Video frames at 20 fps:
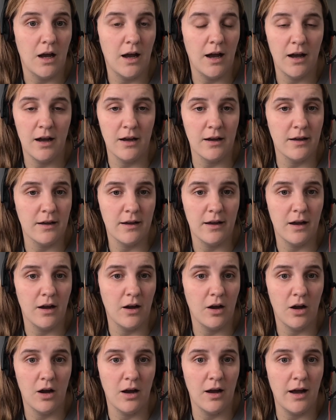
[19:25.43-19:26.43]
I
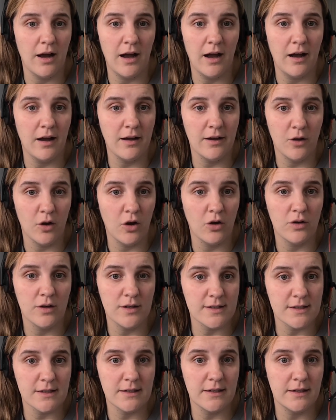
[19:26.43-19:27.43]

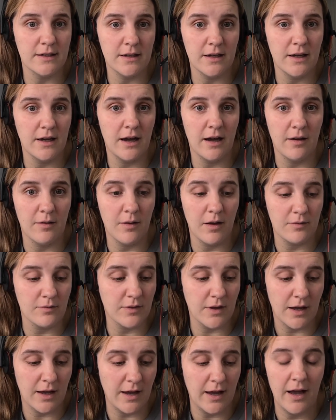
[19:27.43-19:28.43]
honestly,
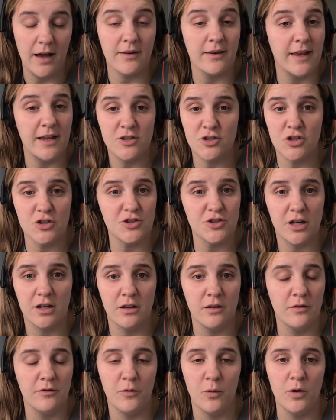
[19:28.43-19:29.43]
let's just chuck
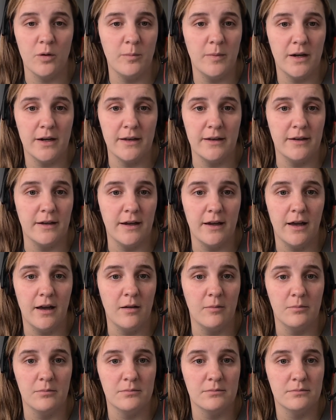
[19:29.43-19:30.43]
another 40 million
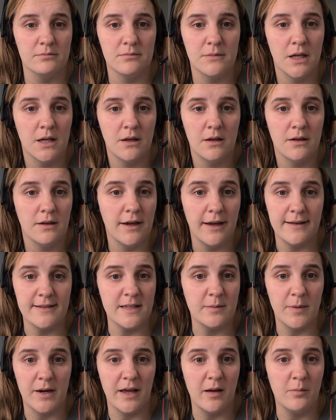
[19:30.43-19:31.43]
at AC
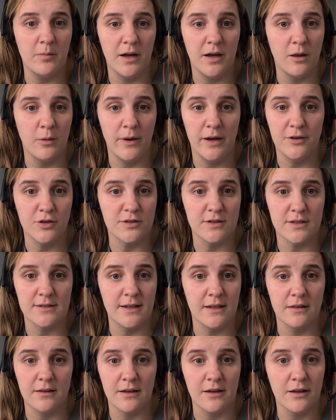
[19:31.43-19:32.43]
Milan, by the way, just to
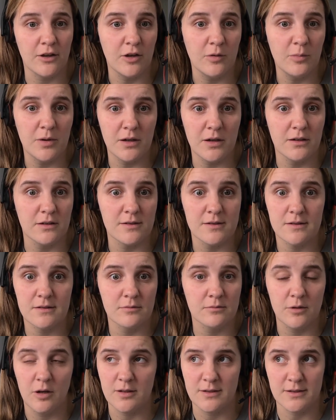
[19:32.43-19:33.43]
say thank you, because
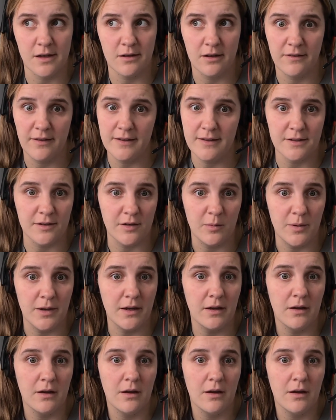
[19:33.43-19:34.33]
what a signing that's going to be.